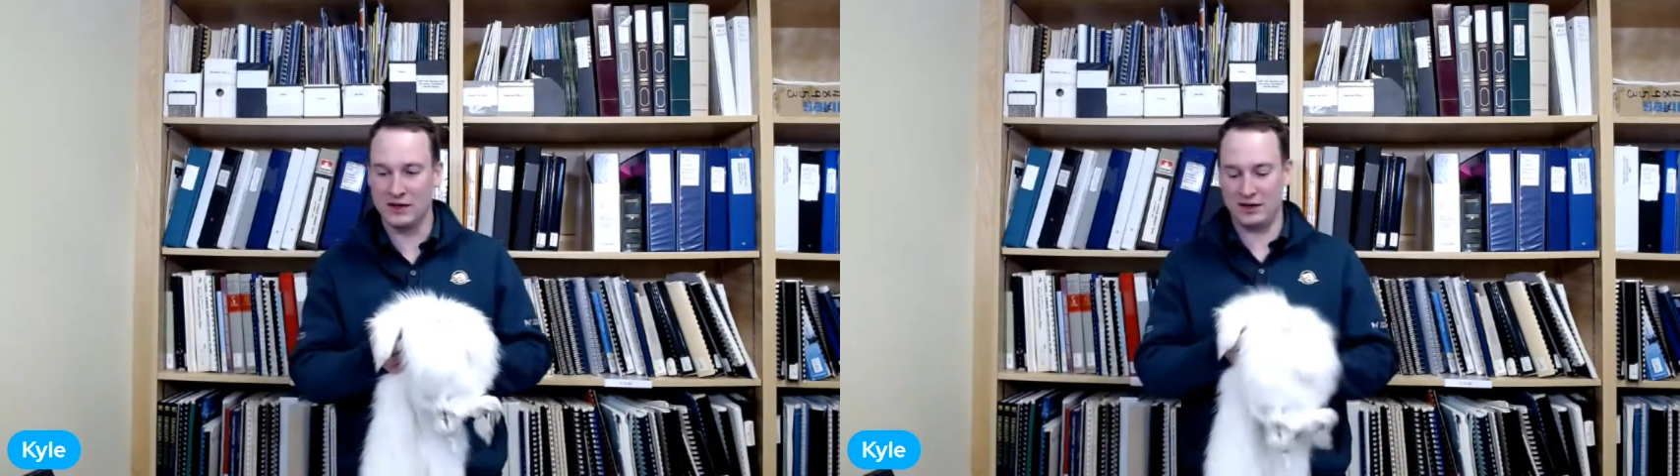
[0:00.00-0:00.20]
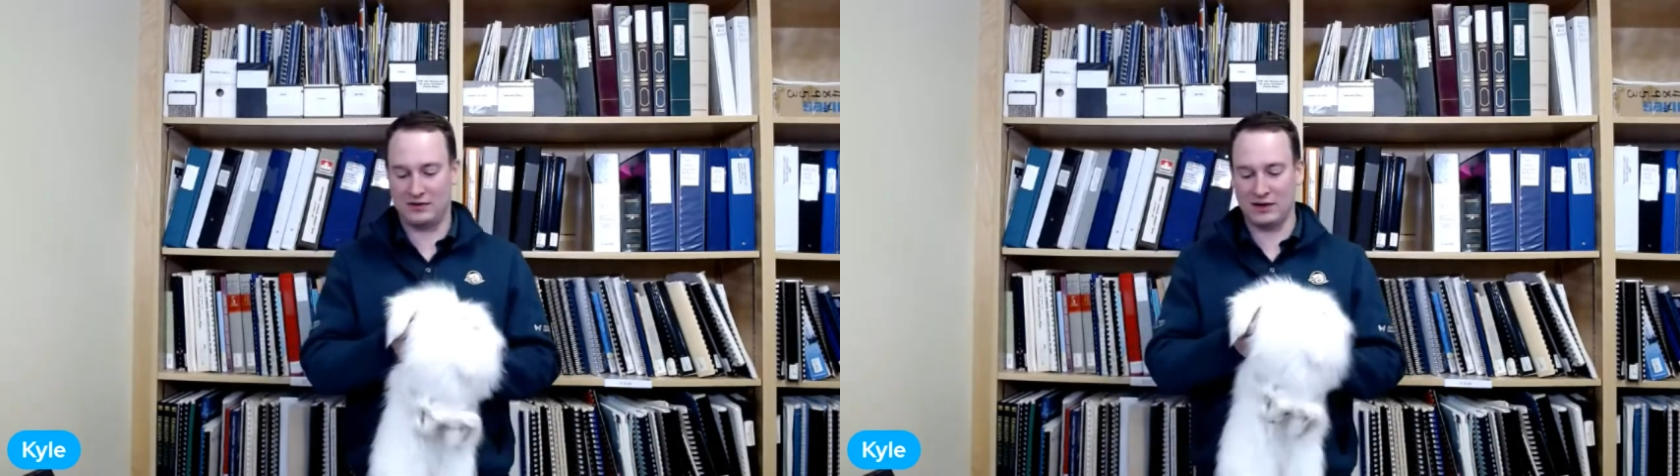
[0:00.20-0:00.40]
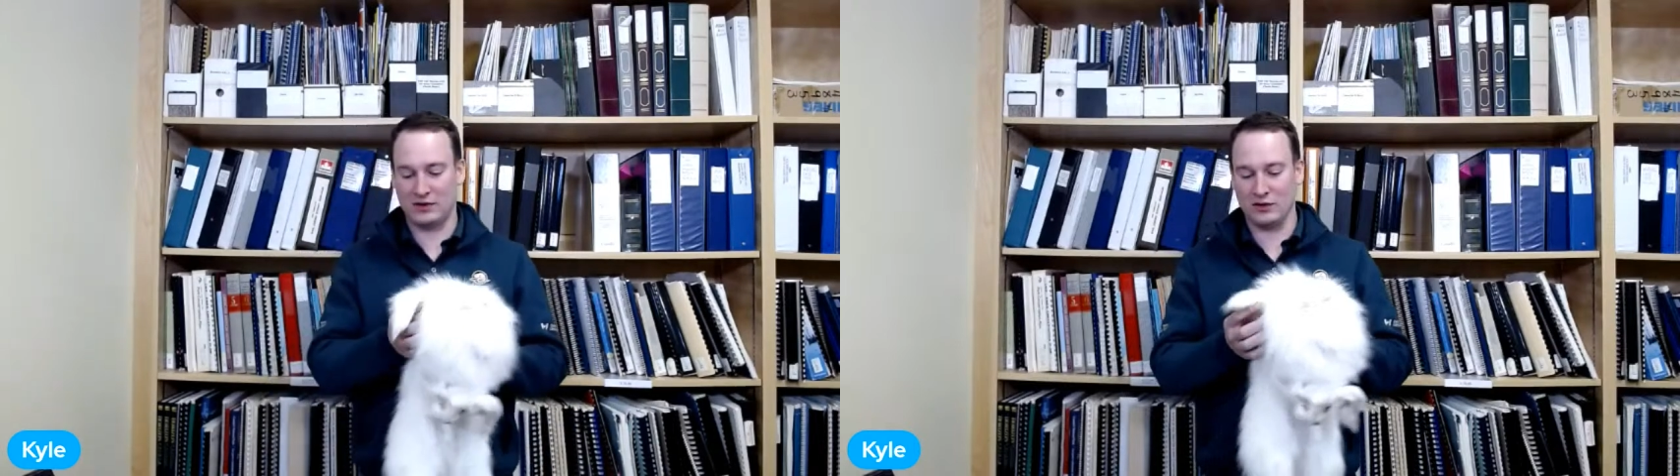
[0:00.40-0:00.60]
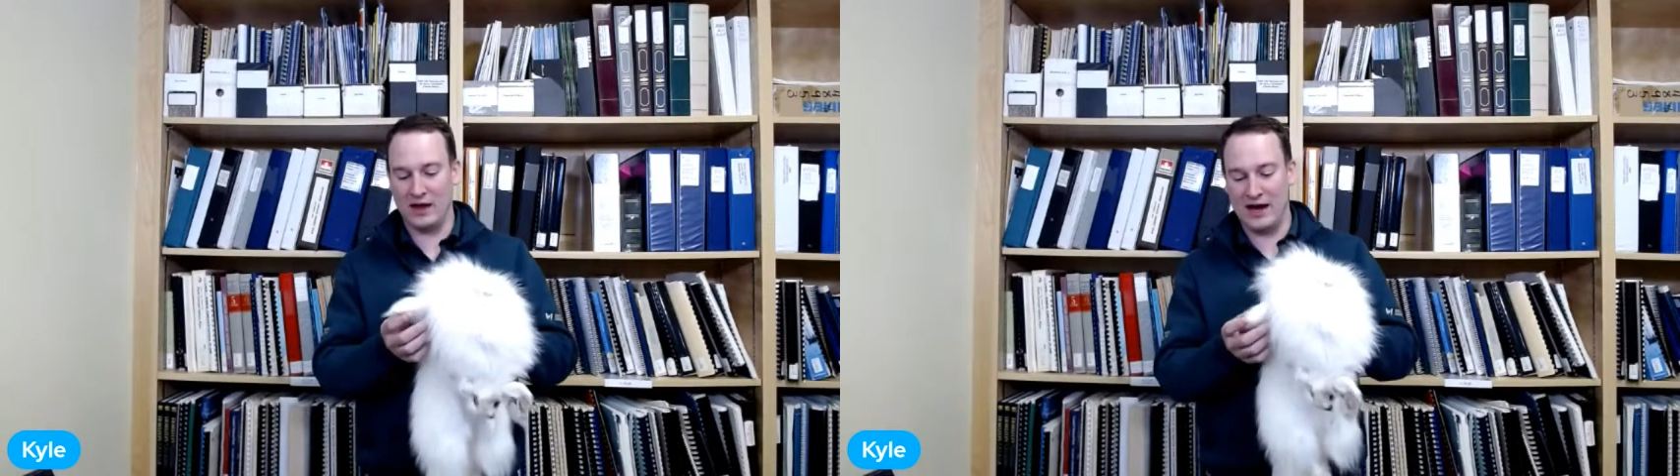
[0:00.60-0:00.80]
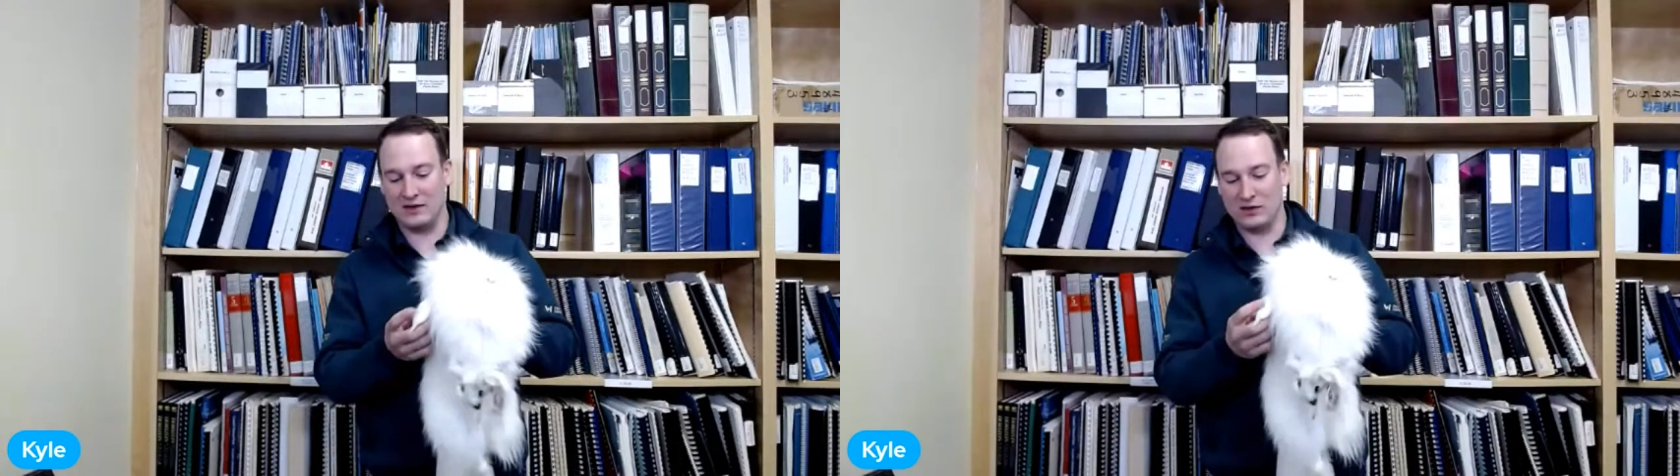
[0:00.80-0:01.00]
is that their
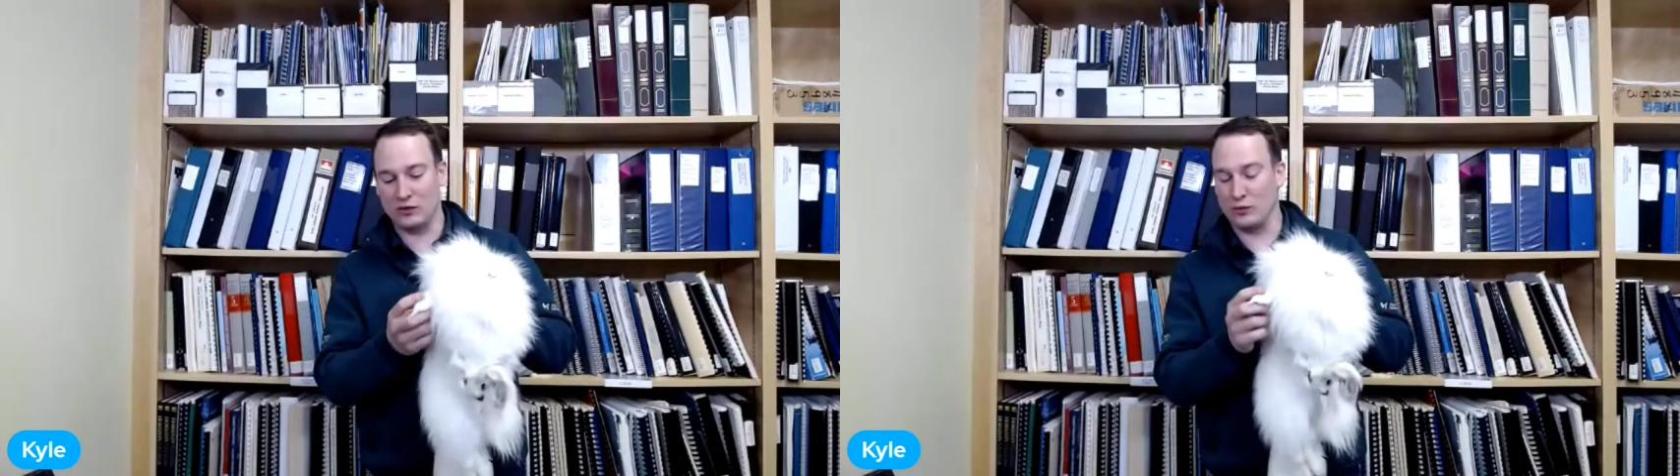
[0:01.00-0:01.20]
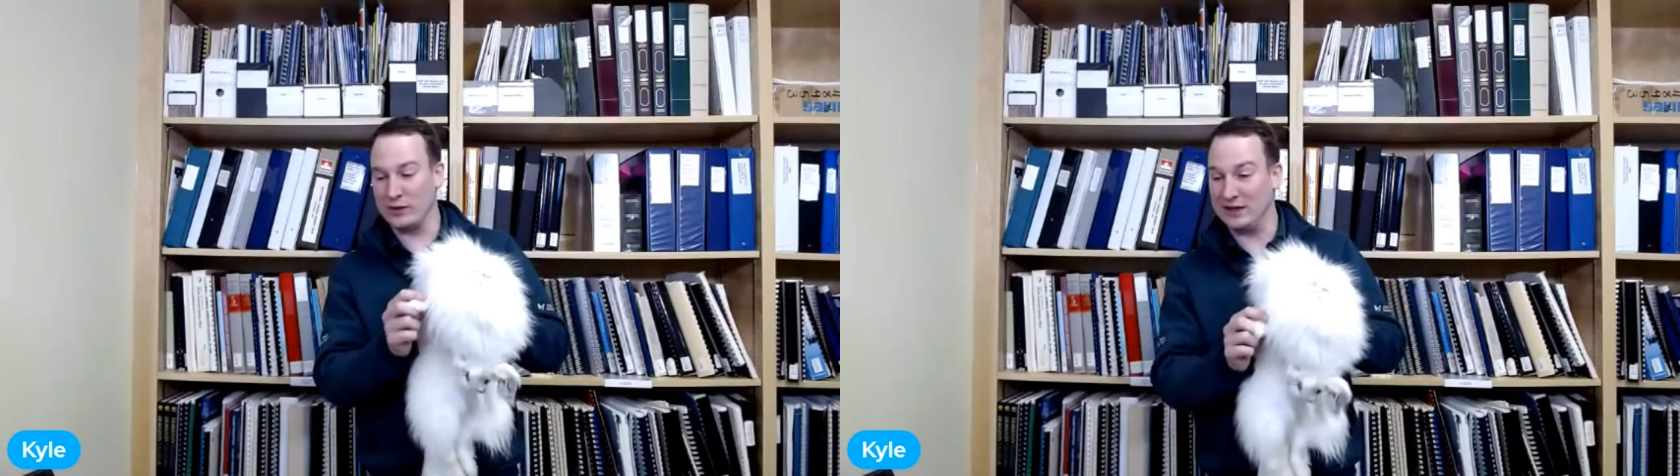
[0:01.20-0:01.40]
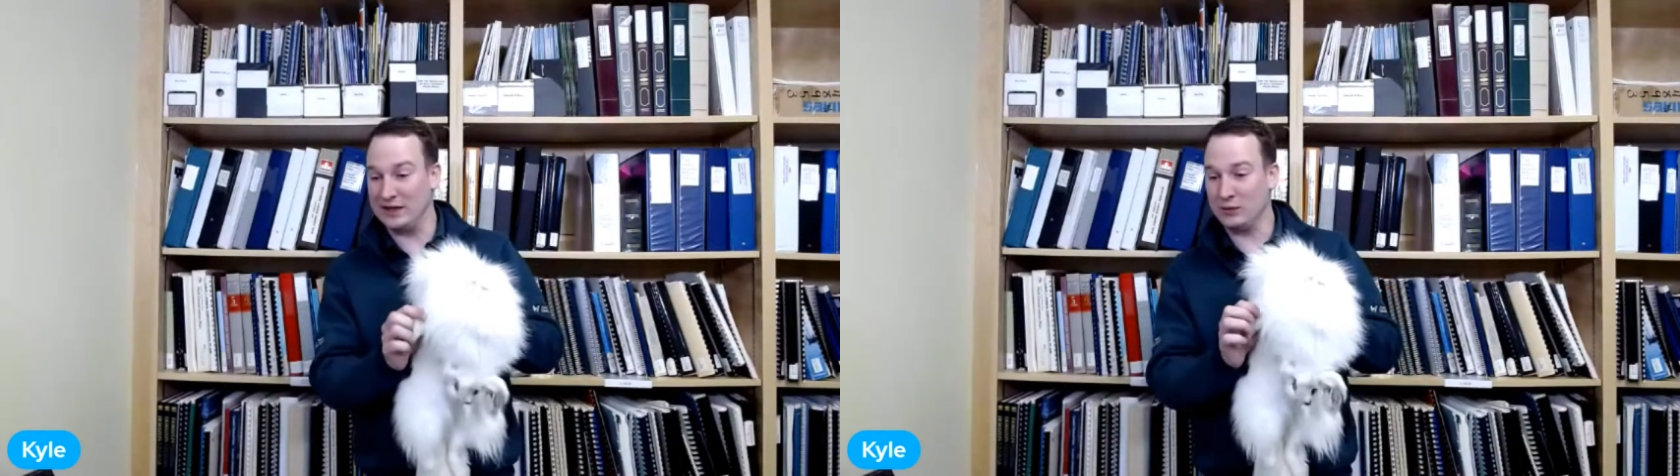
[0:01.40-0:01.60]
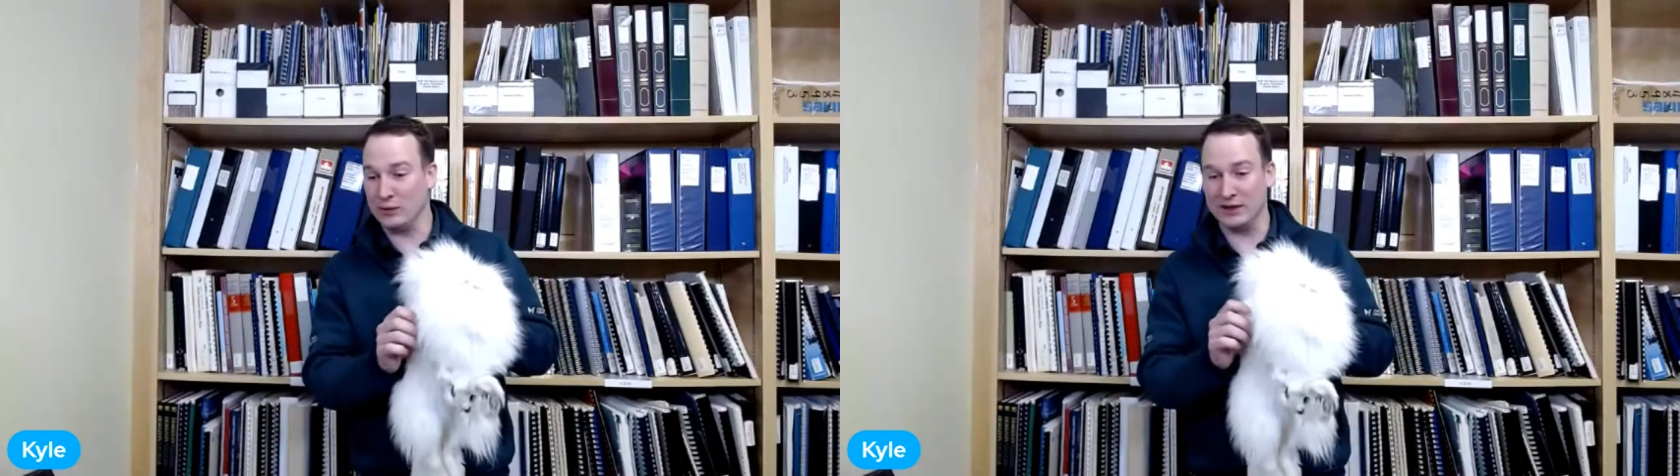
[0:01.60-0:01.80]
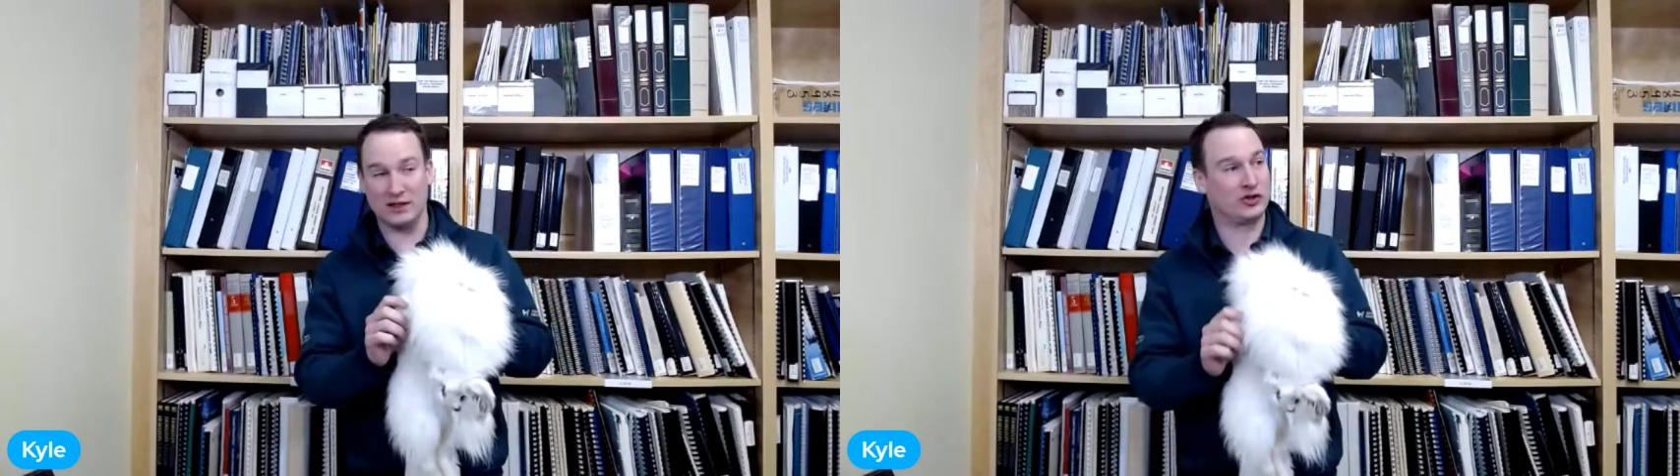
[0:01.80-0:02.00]
legs are really,
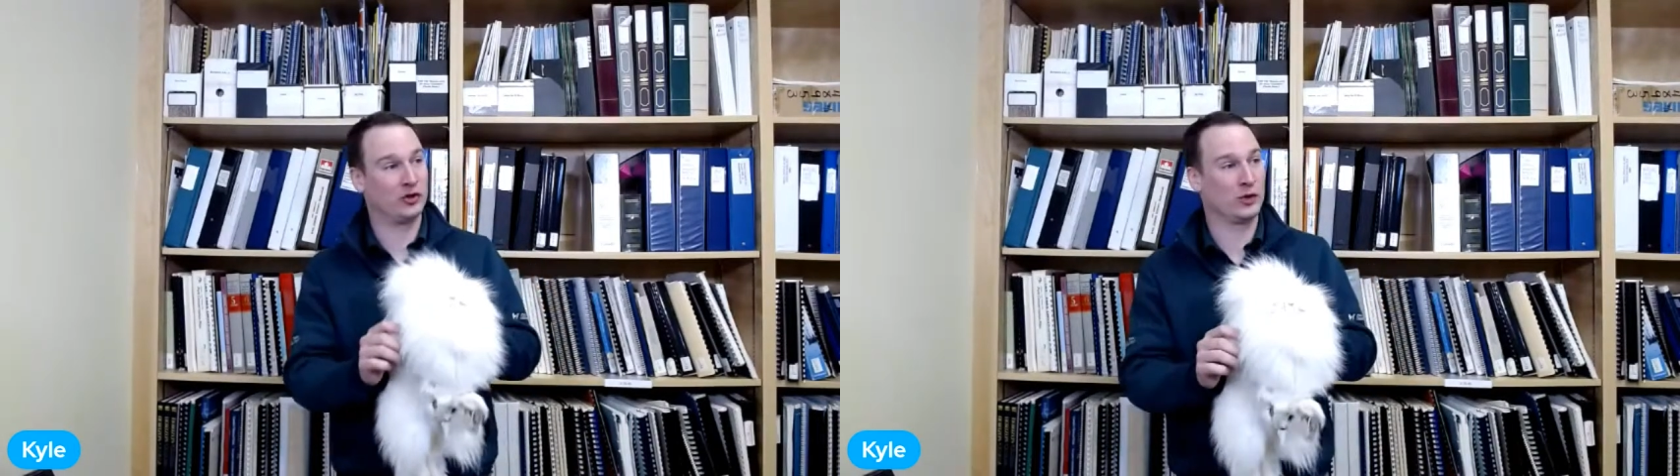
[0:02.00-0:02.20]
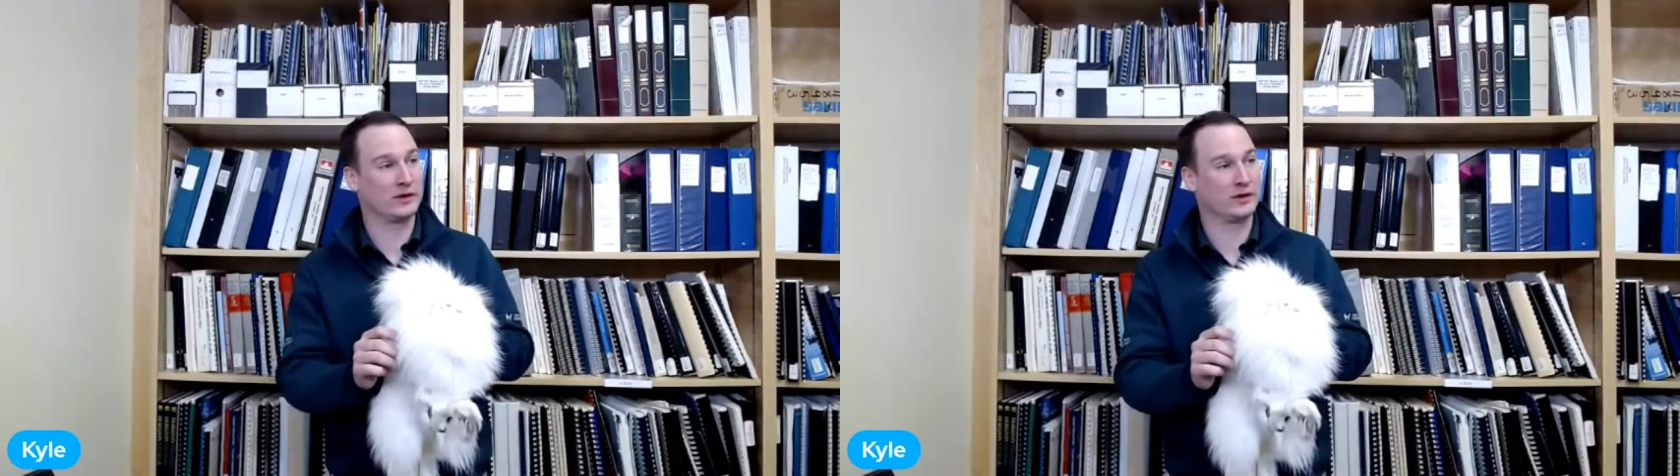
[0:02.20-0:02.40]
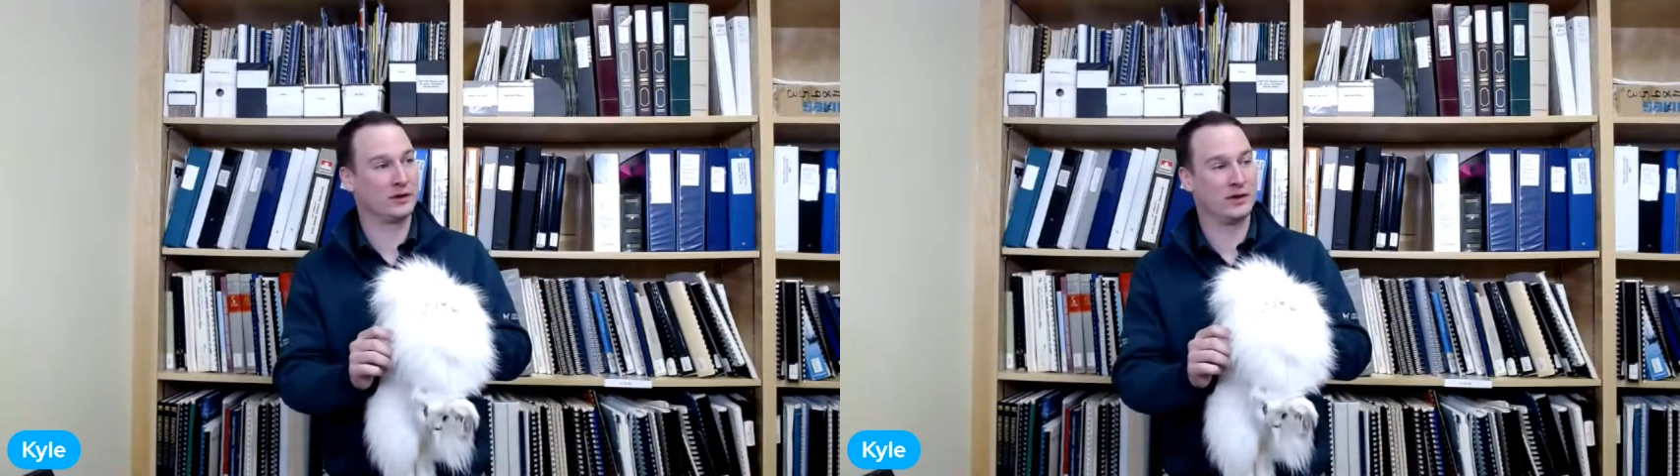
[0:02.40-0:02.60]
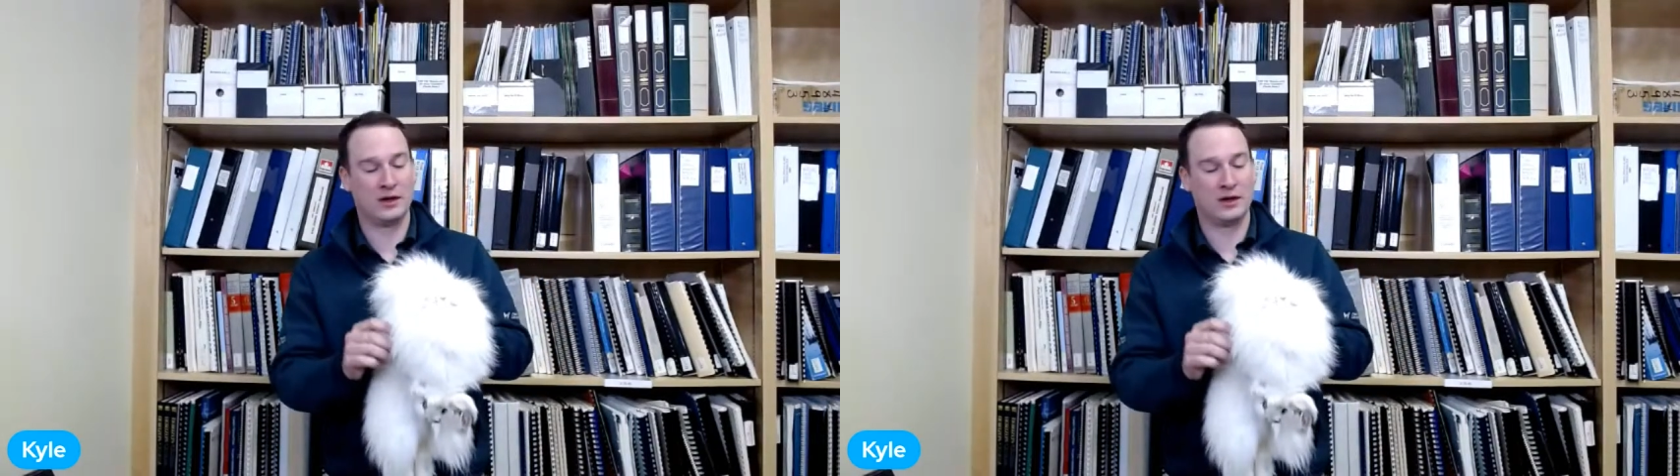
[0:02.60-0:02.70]
really short